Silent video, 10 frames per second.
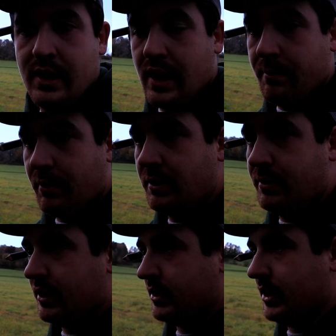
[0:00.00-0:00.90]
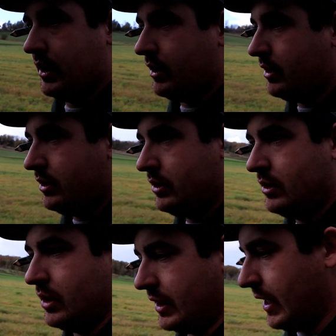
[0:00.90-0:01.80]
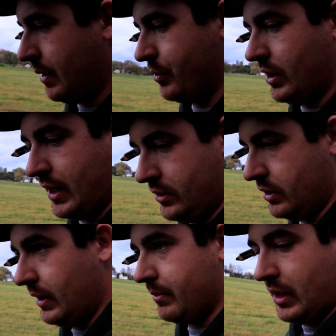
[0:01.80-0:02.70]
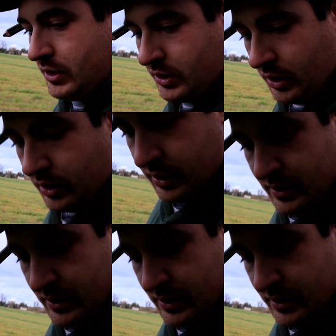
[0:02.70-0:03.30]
I might be able to get my camera in that tree, I'm not sure.